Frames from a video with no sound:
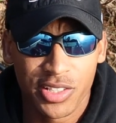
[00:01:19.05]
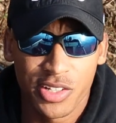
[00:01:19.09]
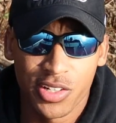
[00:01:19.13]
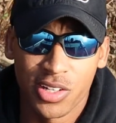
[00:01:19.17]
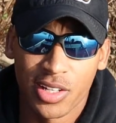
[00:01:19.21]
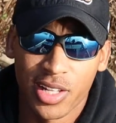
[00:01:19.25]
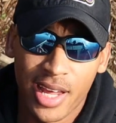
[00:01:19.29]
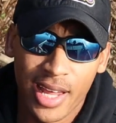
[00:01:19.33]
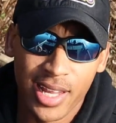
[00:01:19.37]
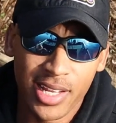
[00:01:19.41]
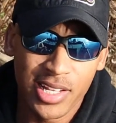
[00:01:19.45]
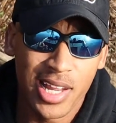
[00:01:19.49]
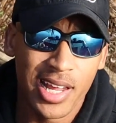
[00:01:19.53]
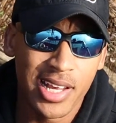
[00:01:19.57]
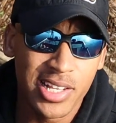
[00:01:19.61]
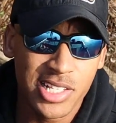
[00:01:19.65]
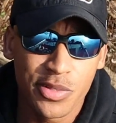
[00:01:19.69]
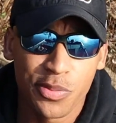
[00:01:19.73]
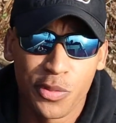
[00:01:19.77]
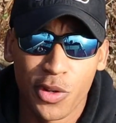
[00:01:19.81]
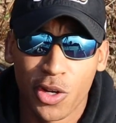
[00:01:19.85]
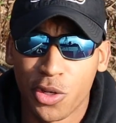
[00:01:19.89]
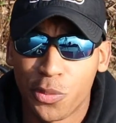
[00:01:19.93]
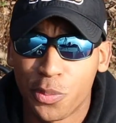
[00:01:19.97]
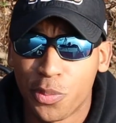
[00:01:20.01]
They're a lot
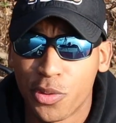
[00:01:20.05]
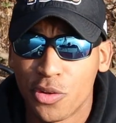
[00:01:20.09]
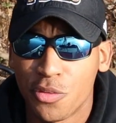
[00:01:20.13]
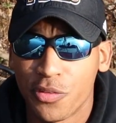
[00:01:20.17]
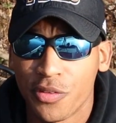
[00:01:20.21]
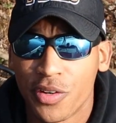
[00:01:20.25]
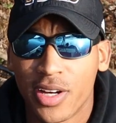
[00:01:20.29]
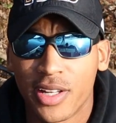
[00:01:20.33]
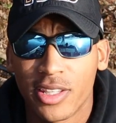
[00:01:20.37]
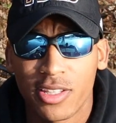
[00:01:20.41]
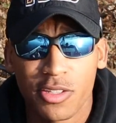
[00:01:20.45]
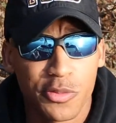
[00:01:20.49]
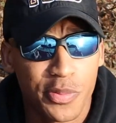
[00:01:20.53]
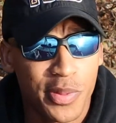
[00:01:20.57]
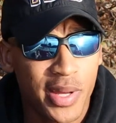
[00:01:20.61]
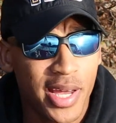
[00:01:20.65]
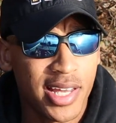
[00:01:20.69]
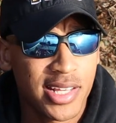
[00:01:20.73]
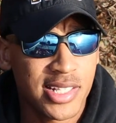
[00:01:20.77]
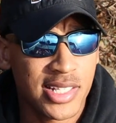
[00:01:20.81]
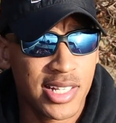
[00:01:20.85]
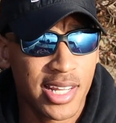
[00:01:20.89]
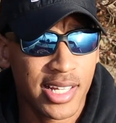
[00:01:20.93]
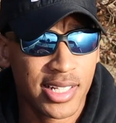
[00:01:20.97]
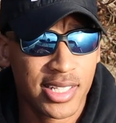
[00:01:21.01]
smaller profile. These
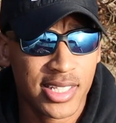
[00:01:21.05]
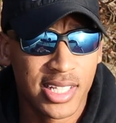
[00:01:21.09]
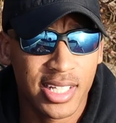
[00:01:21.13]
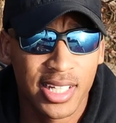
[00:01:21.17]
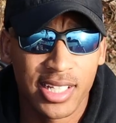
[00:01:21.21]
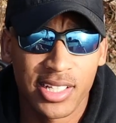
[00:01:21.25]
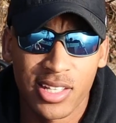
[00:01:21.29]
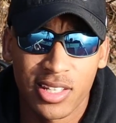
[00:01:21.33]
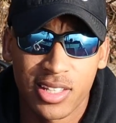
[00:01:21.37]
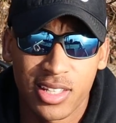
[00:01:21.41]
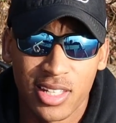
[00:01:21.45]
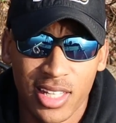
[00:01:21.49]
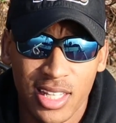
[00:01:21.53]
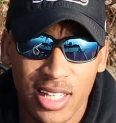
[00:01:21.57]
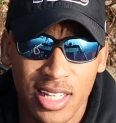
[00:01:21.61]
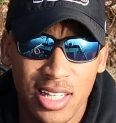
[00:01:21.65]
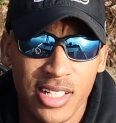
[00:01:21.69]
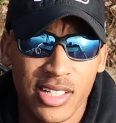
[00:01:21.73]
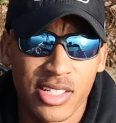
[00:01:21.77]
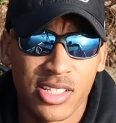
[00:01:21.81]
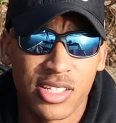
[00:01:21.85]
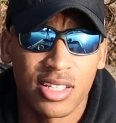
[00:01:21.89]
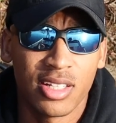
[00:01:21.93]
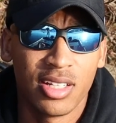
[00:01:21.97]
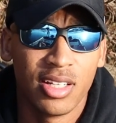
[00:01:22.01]
bass like to
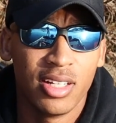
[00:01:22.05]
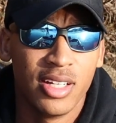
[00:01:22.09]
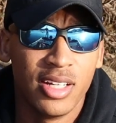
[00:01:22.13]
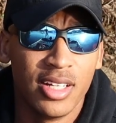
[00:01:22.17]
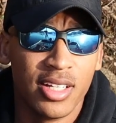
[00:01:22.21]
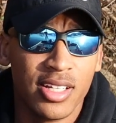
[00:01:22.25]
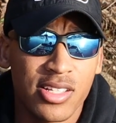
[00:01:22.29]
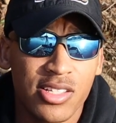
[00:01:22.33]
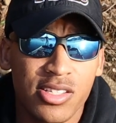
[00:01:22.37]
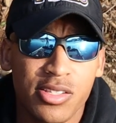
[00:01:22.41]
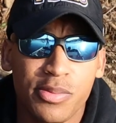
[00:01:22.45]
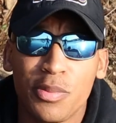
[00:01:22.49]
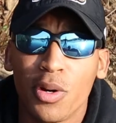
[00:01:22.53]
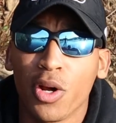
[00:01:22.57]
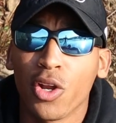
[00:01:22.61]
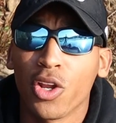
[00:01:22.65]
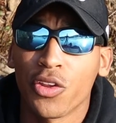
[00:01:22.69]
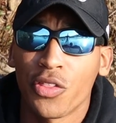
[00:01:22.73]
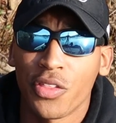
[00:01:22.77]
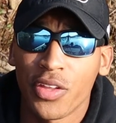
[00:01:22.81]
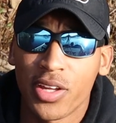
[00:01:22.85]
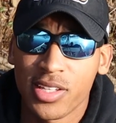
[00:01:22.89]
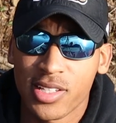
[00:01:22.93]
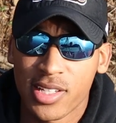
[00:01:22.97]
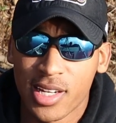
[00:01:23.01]
eat smaller
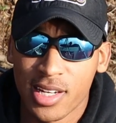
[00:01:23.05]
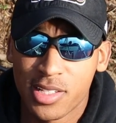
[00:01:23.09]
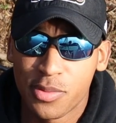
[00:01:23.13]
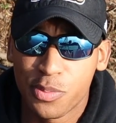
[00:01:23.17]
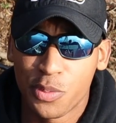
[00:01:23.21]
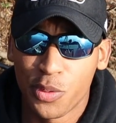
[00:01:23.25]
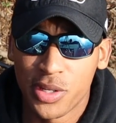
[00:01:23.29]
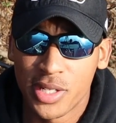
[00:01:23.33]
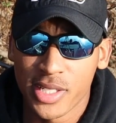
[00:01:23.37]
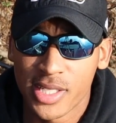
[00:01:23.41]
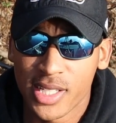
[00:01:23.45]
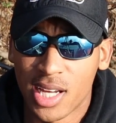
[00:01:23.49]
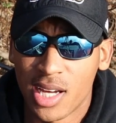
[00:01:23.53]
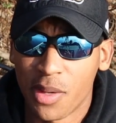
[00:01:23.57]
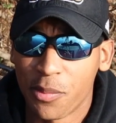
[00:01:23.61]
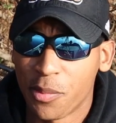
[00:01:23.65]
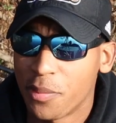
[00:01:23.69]
things at this point in time.